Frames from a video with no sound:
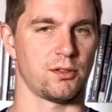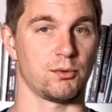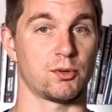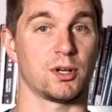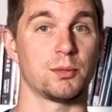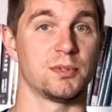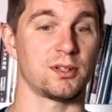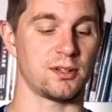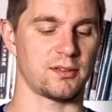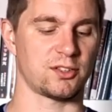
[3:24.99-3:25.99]
The
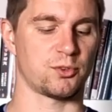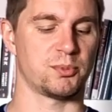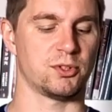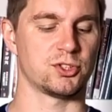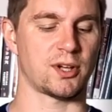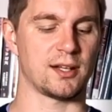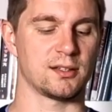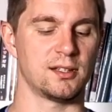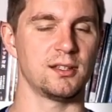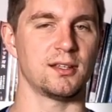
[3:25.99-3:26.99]
requirement is that
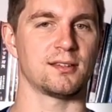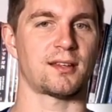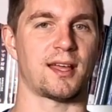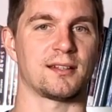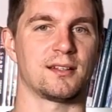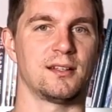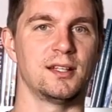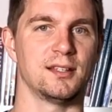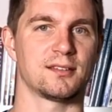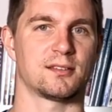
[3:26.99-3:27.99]
spirituality is at
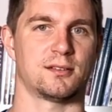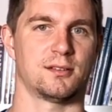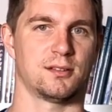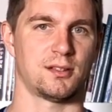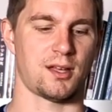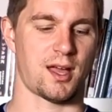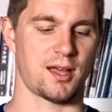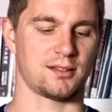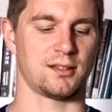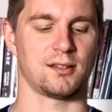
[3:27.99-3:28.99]
least
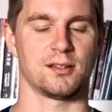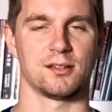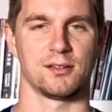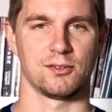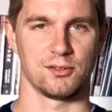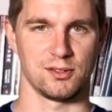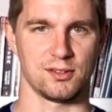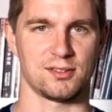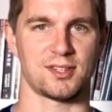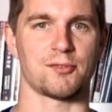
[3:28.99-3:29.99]
at
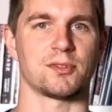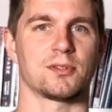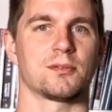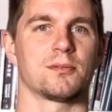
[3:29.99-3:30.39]
7.